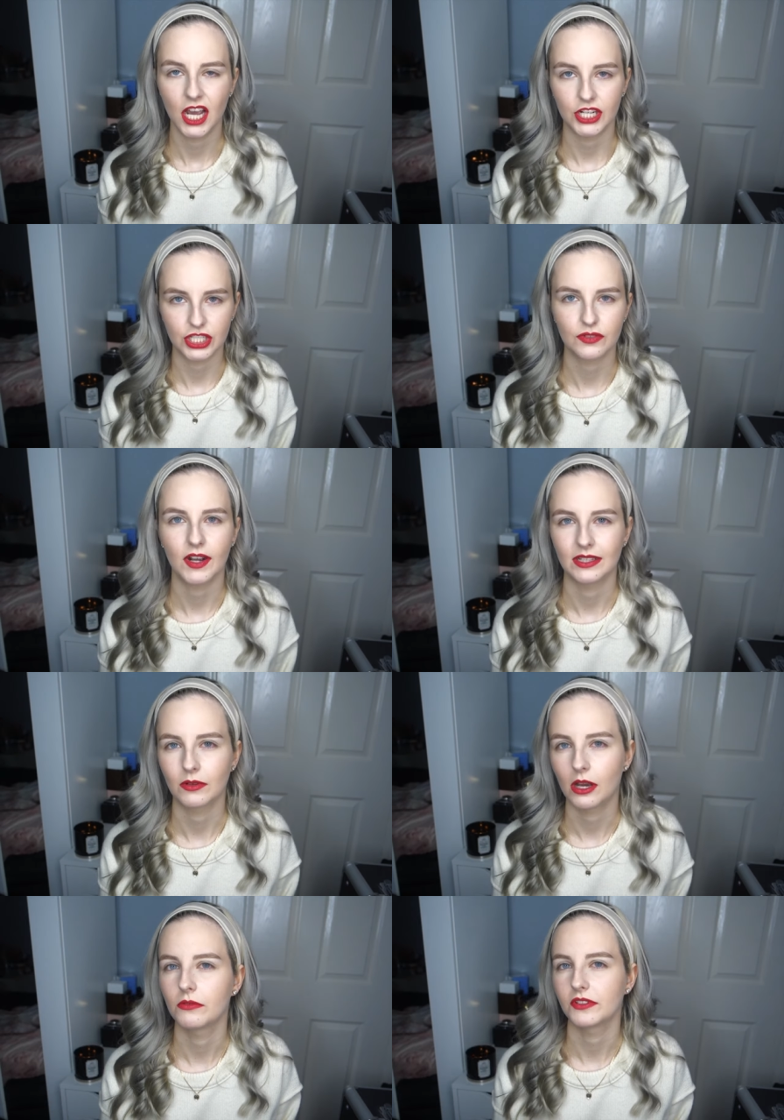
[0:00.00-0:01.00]
I just find
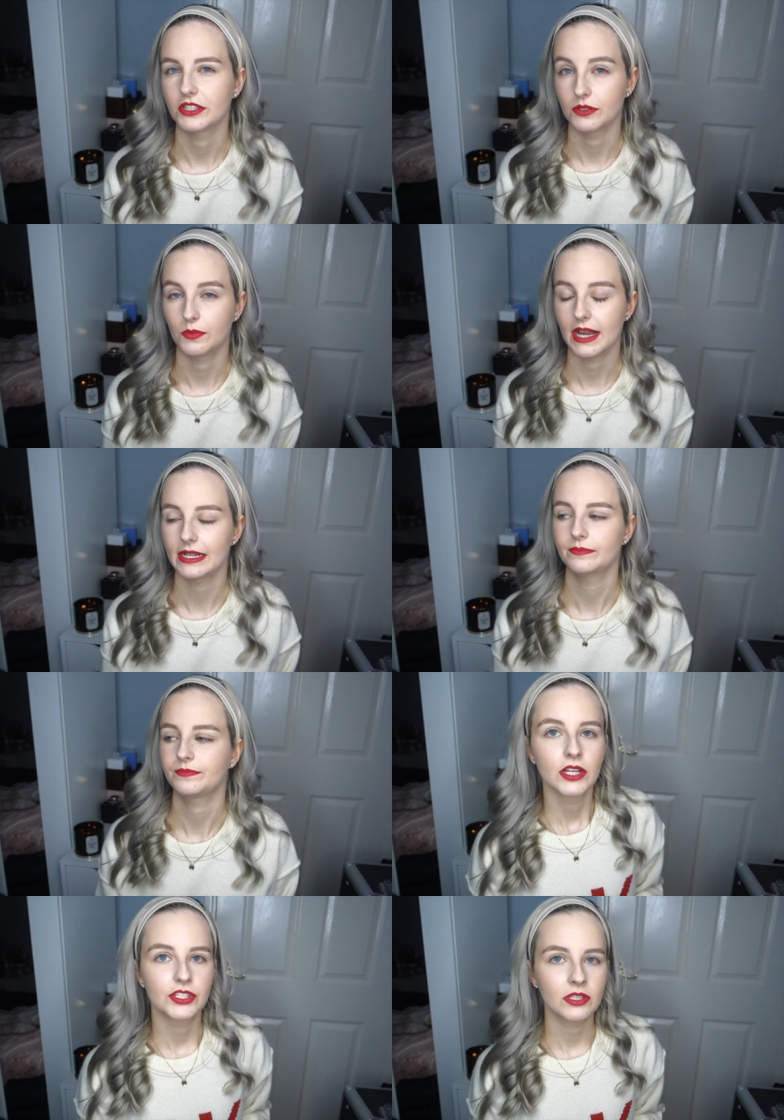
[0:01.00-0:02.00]
them comfier to wear.
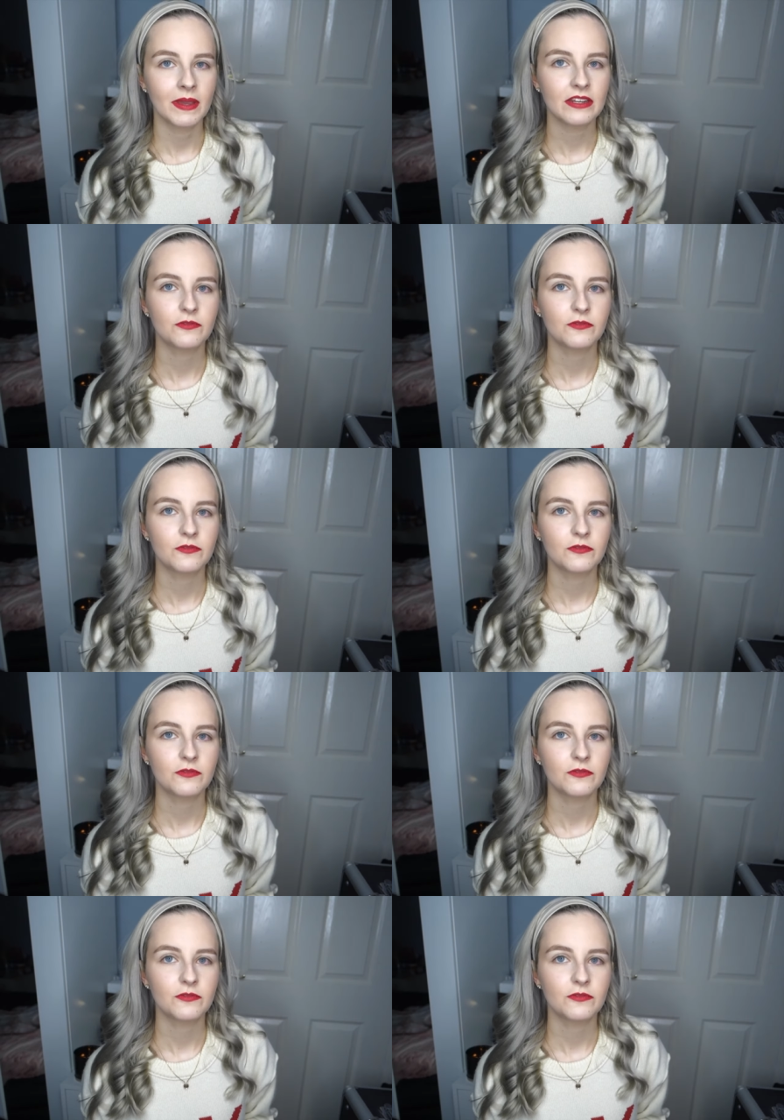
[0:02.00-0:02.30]
So the main